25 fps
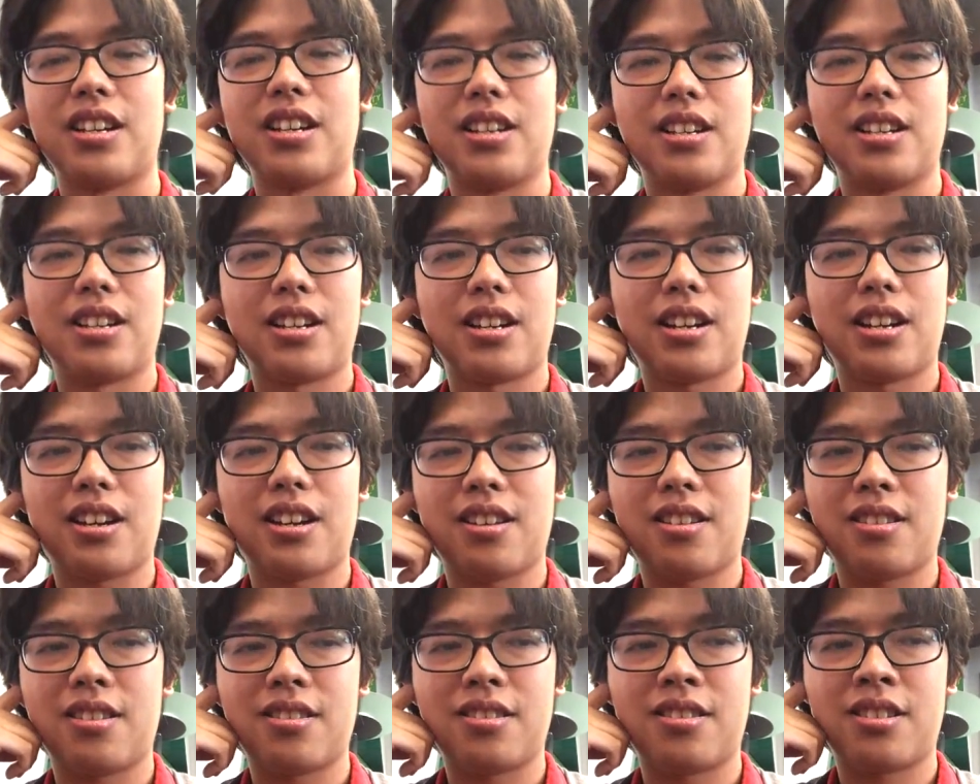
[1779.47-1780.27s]

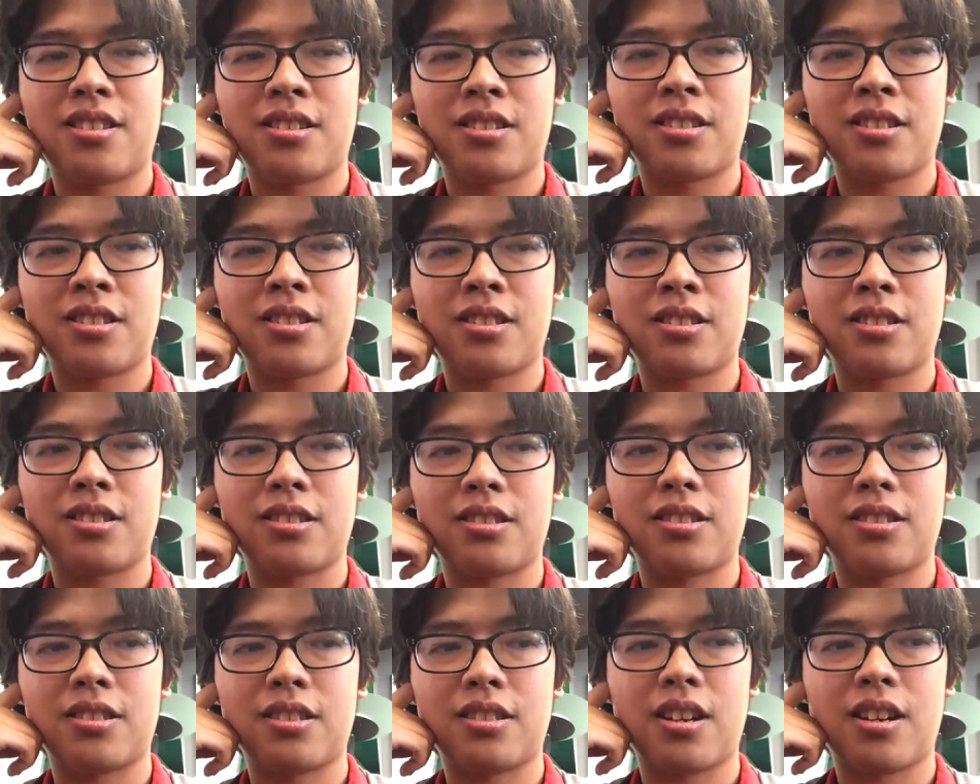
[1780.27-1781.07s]
And
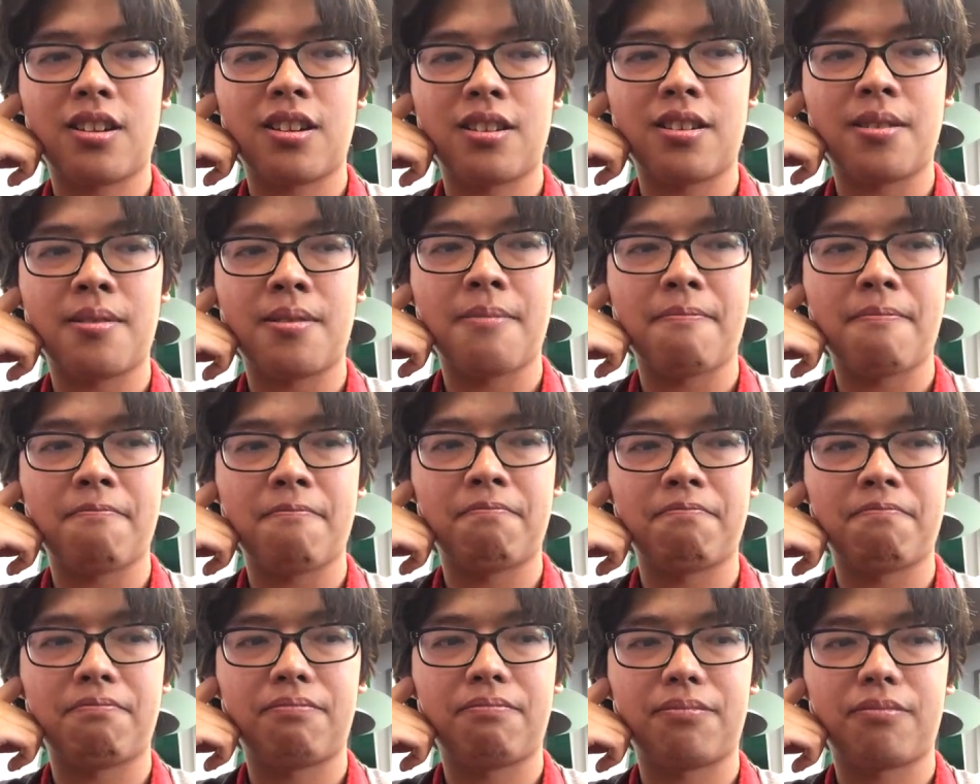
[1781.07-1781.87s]

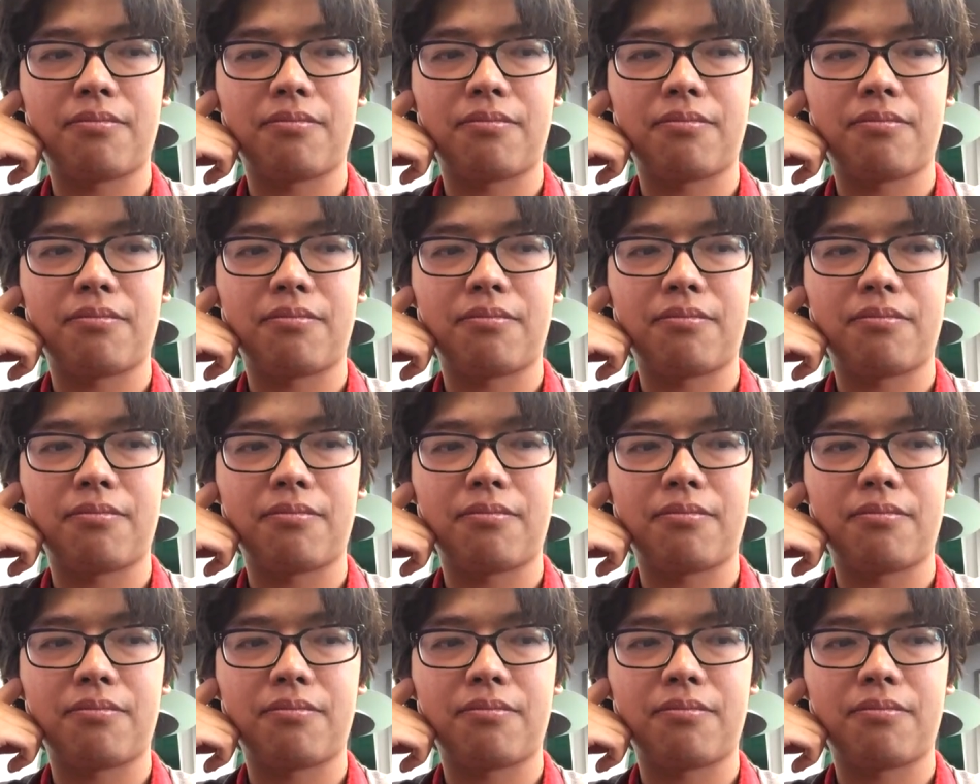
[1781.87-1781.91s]
I